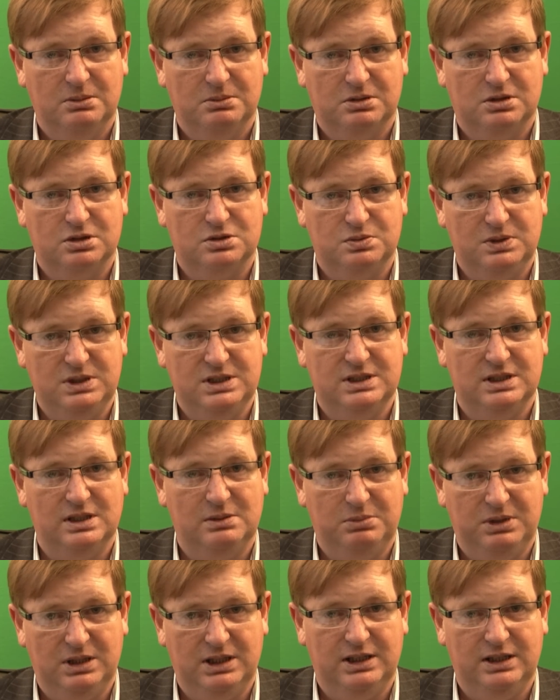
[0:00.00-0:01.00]
because we still
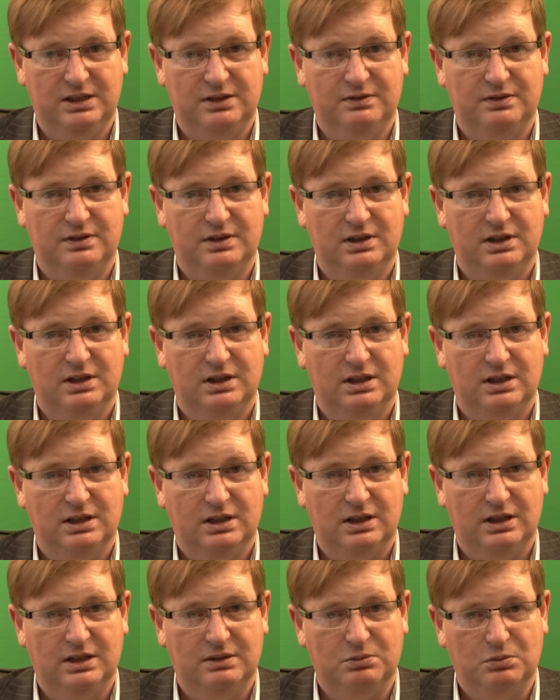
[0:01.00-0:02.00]
believe
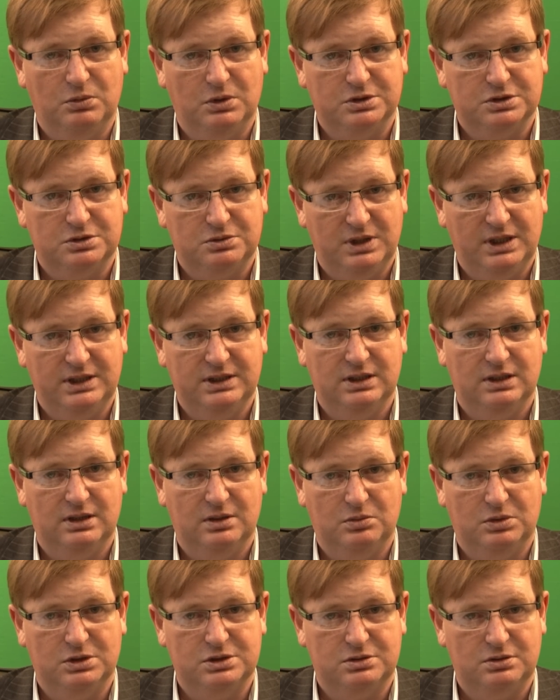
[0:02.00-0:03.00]
in what's right
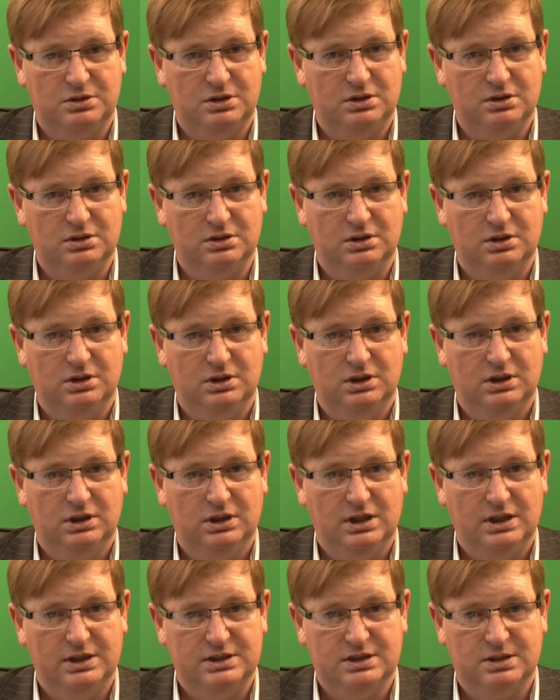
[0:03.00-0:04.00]
and what's wrong.
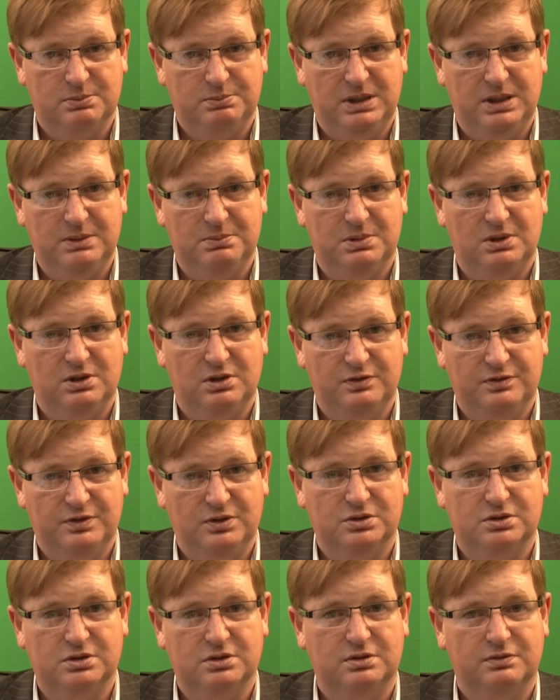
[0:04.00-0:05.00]
It's the people who
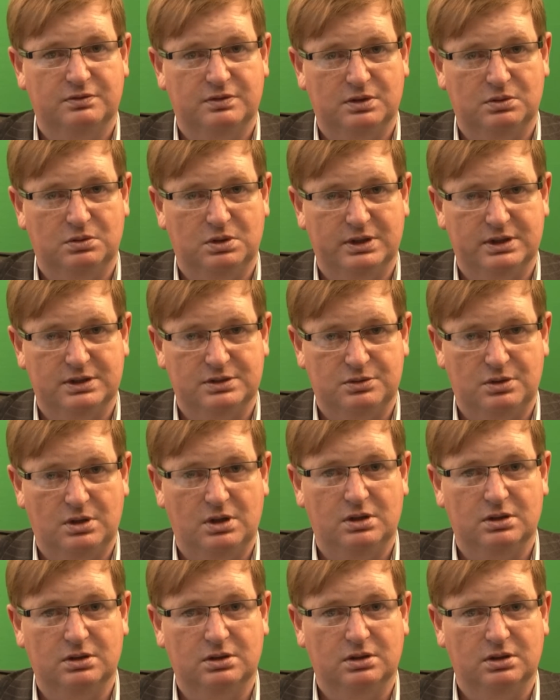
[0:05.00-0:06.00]
voted for what is
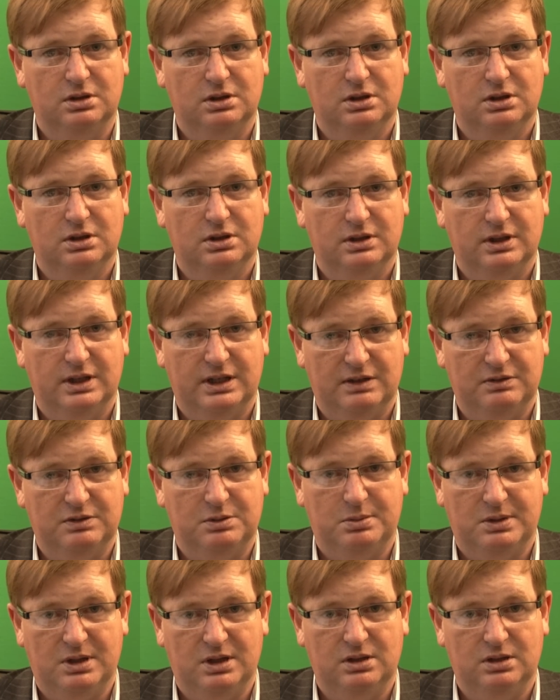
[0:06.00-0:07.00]
wrong that have
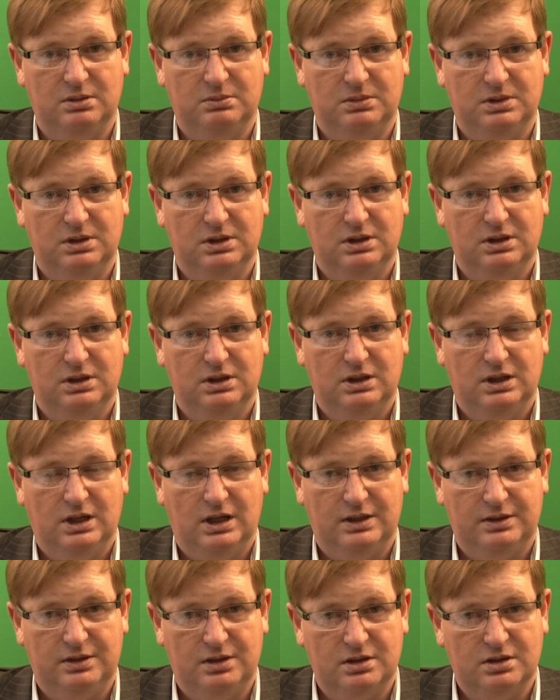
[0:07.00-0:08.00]
the problem,
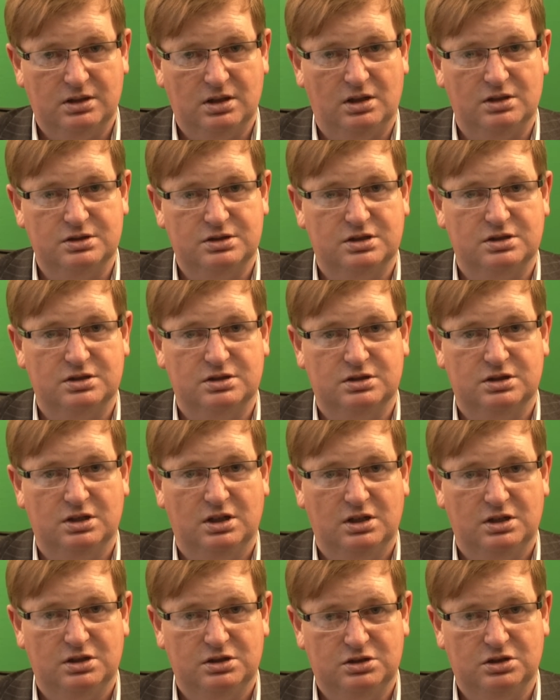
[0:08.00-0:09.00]
and their conscience
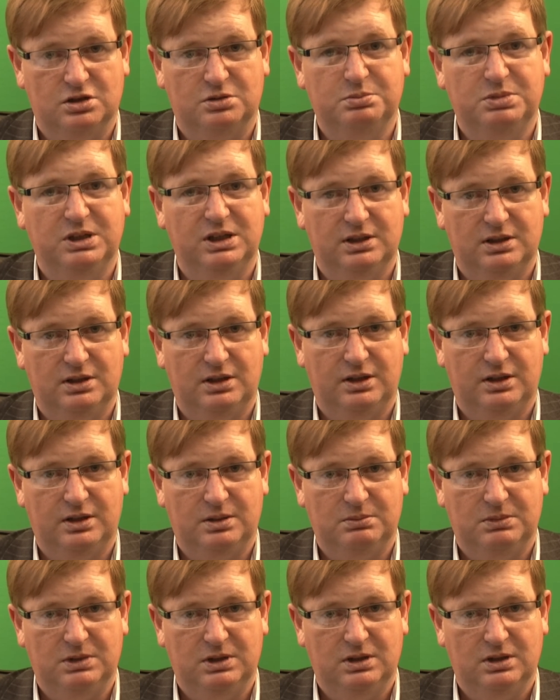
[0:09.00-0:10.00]
should be annoying
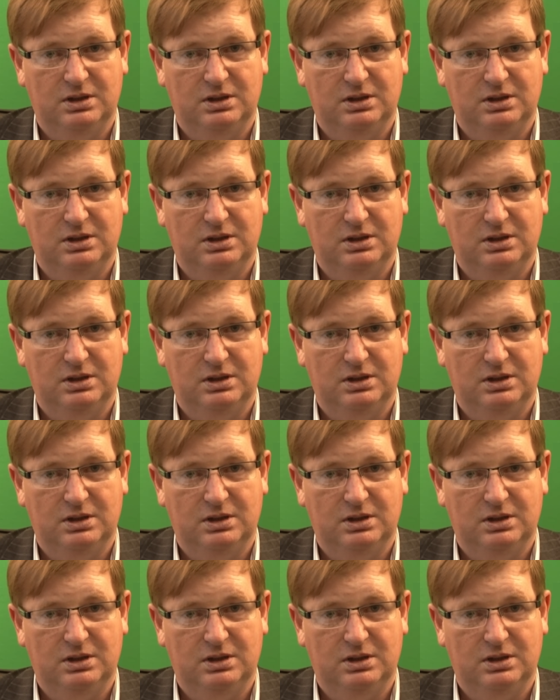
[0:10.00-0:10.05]
them.